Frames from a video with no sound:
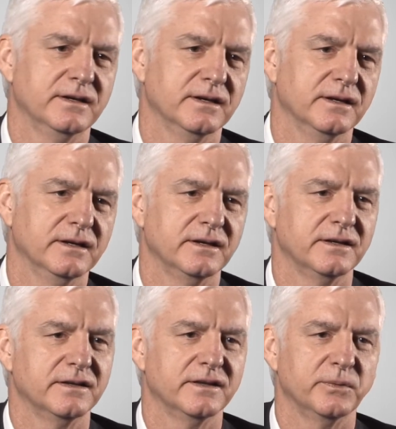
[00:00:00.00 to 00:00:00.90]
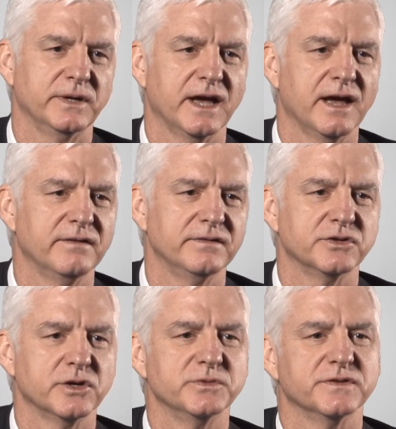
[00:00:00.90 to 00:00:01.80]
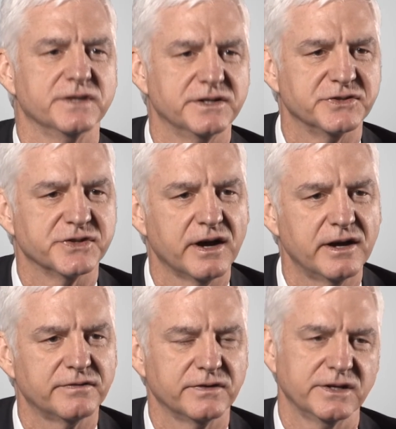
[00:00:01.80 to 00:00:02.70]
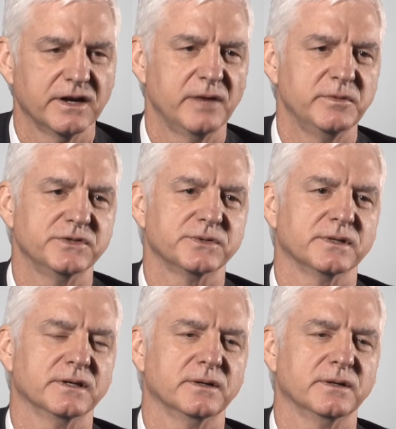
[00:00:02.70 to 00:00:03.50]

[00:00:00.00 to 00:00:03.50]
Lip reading: that we have in terms of the desire for diamonds,